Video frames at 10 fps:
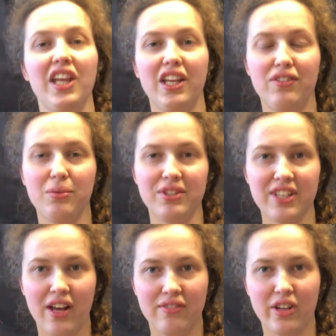If you want to
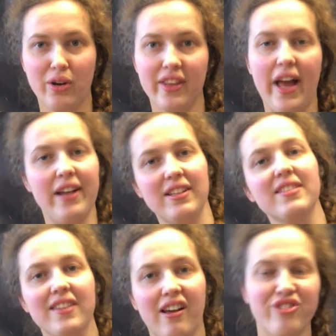have a go at that,
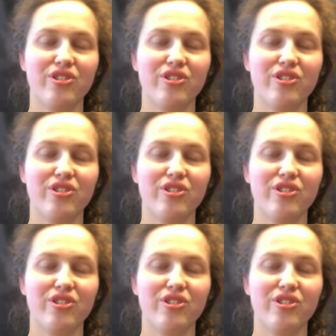it's our